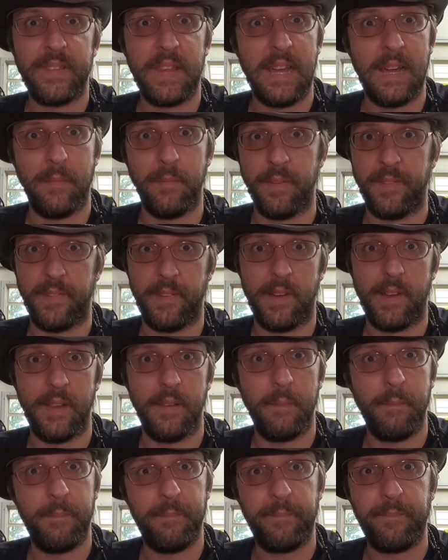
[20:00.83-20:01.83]

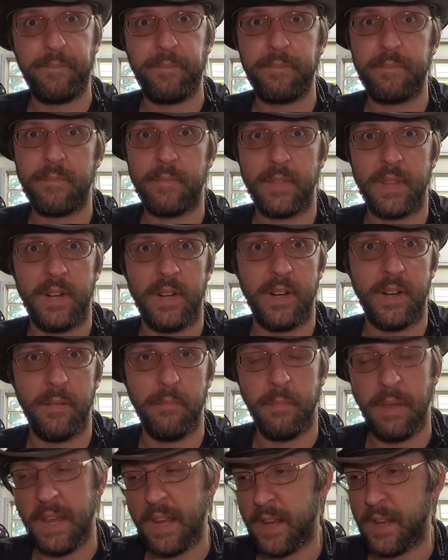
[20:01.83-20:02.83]
Amazon.
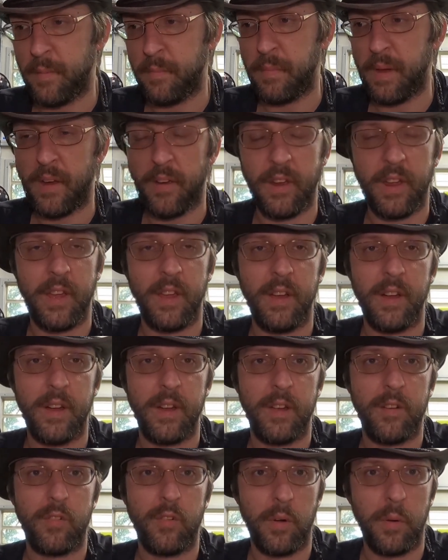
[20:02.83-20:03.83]
Made in
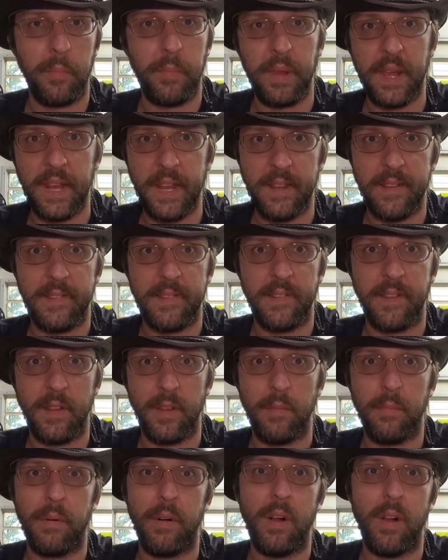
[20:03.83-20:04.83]
America, chrome plated
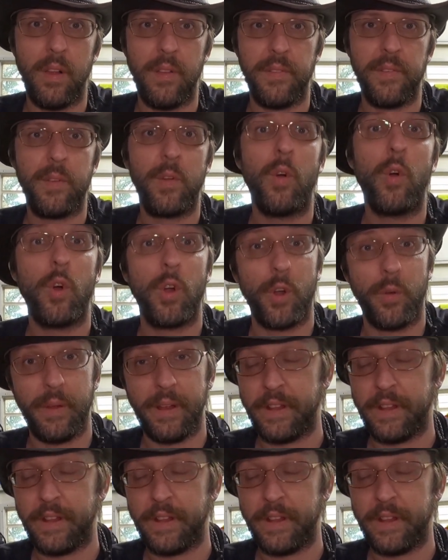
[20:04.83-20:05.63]
steel balls, 1/4